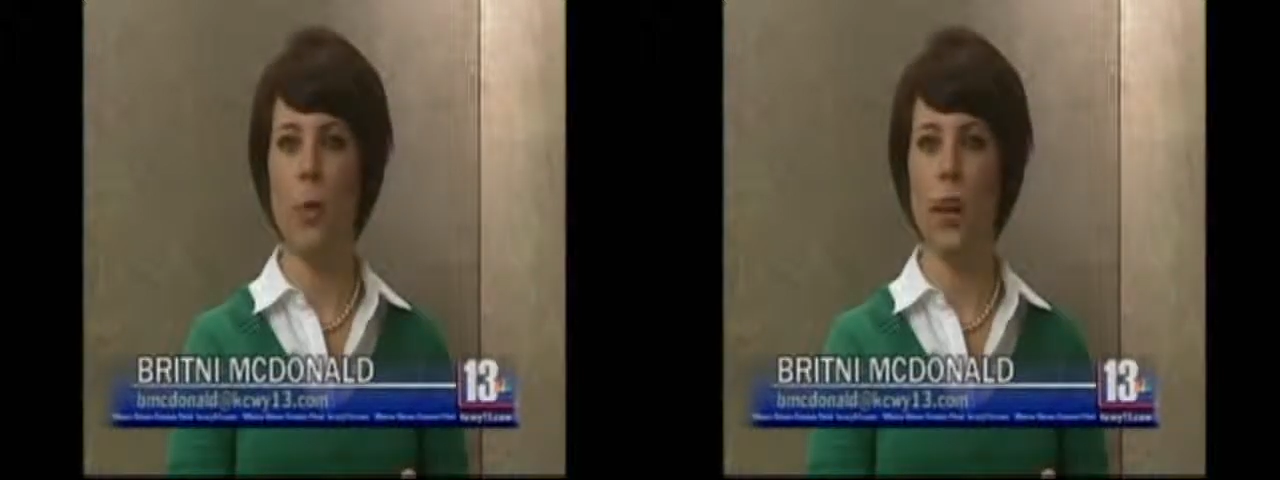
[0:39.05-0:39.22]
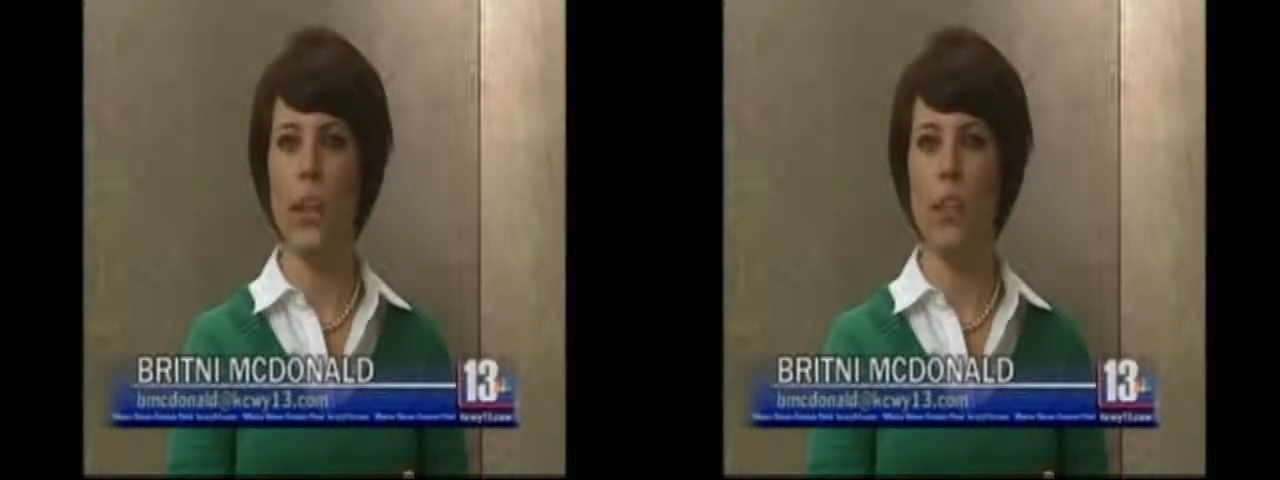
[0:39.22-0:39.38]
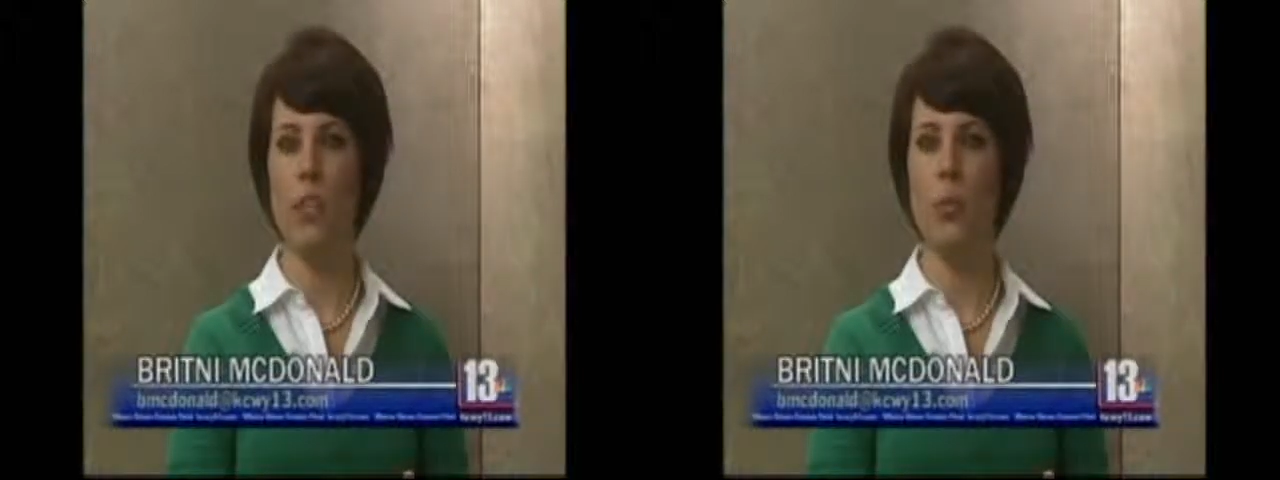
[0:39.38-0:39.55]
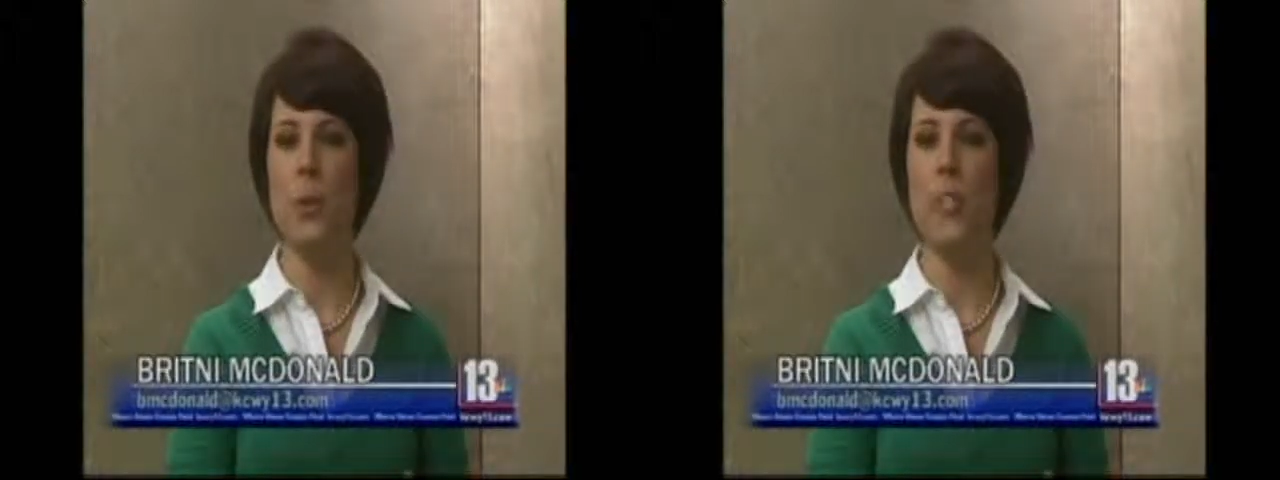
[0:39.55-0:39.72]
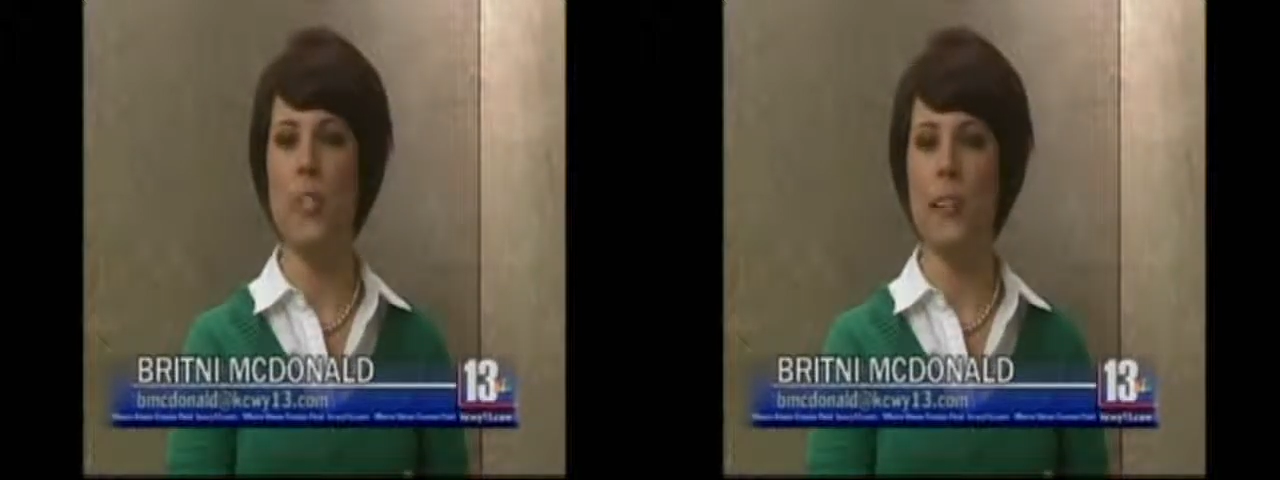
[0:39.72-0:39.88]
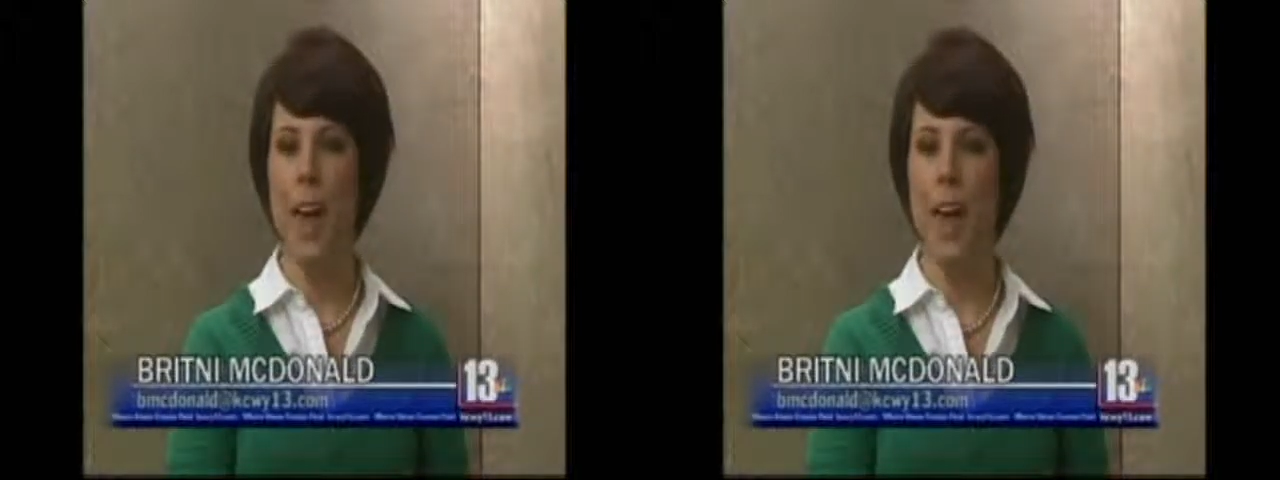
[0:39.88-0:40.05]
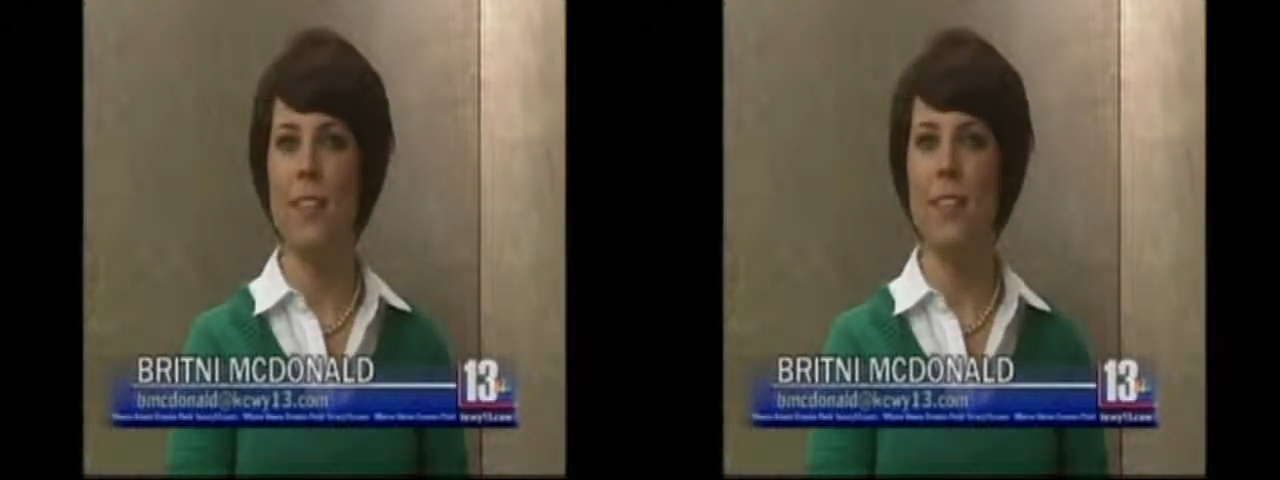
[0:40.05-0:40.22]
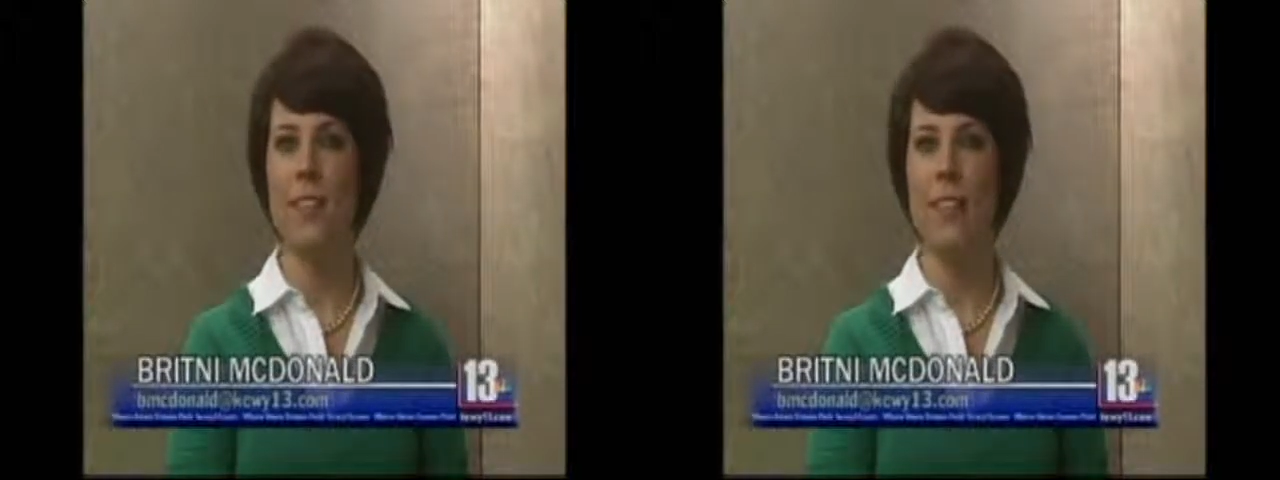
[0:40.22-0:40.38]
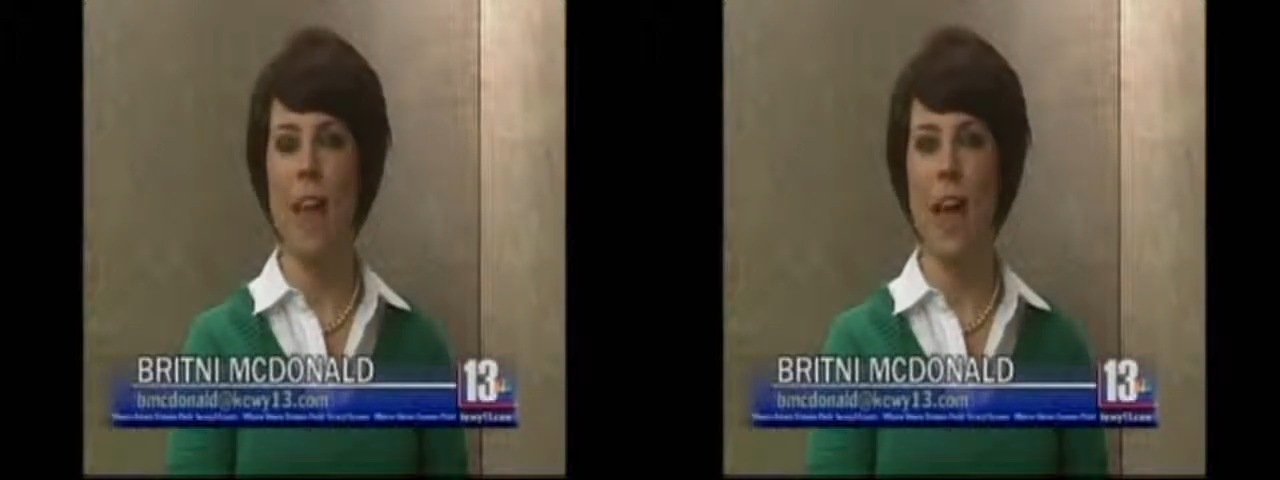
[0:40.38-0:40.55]
brain injuries can
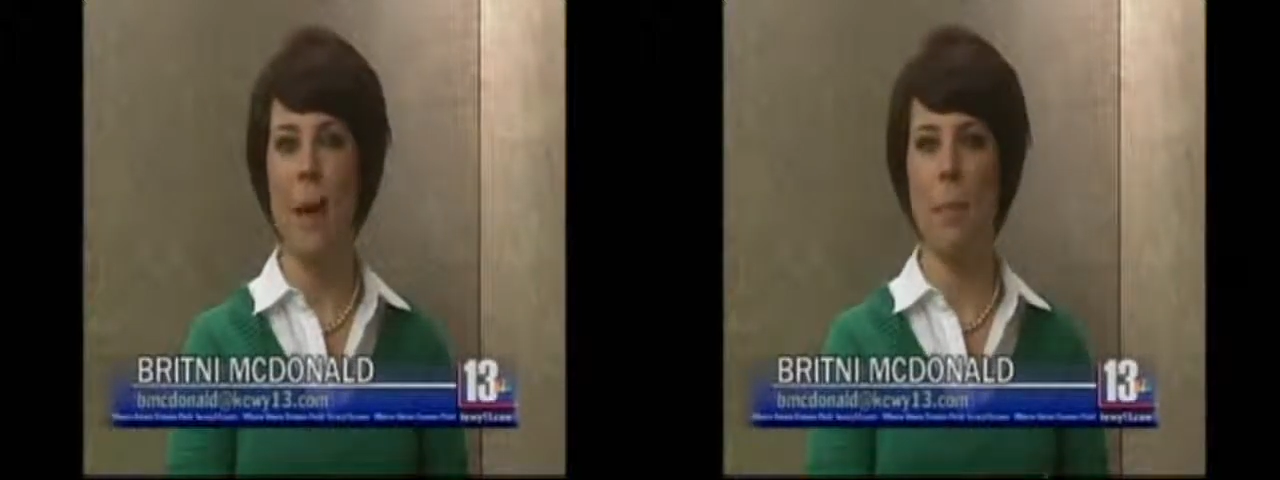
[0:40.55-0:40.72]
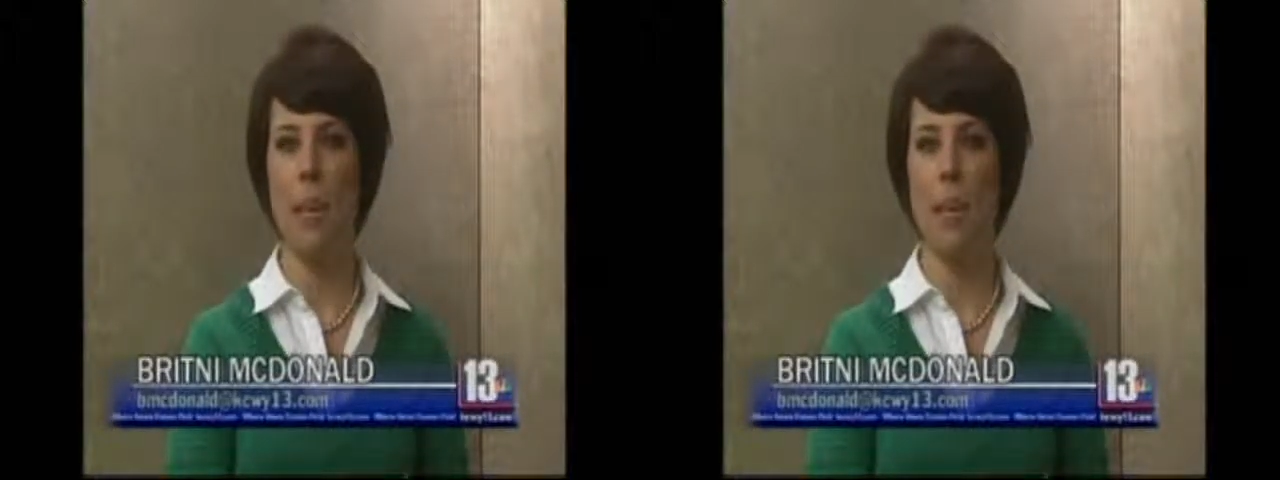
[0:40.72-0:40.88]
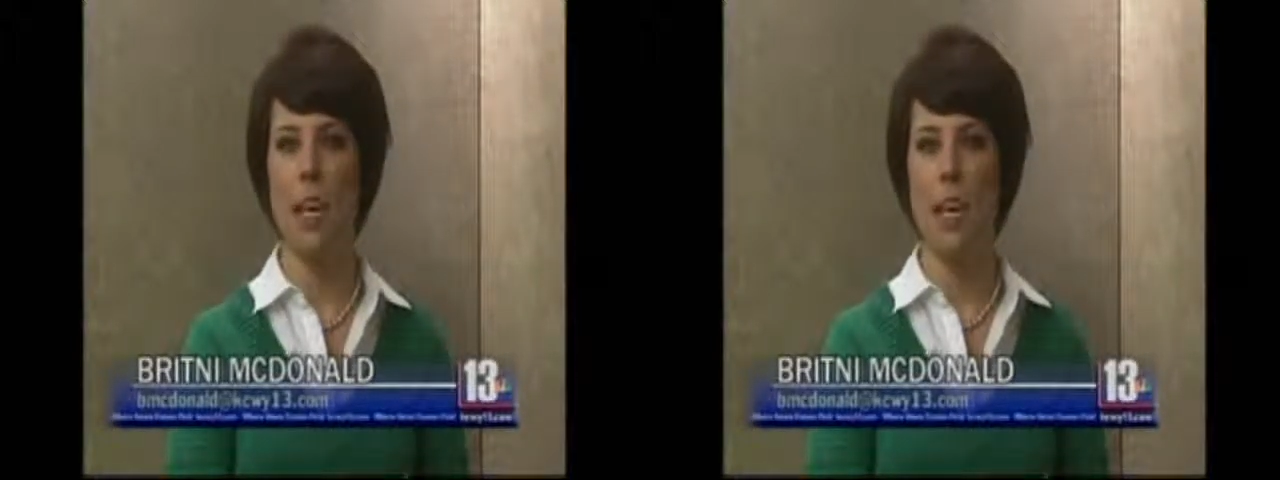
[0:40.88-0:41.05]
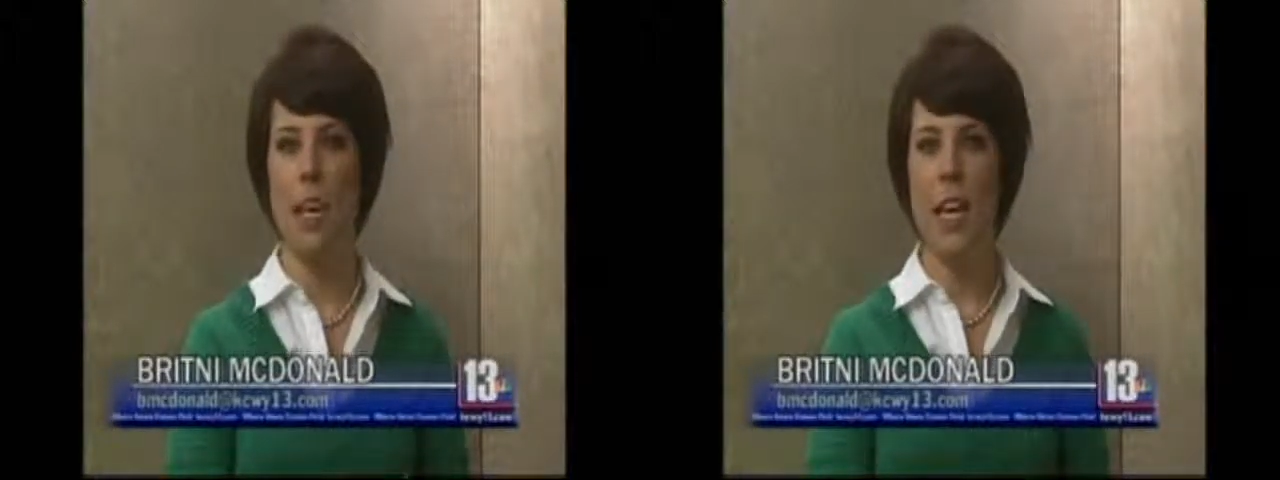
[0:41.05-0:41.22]
still happen.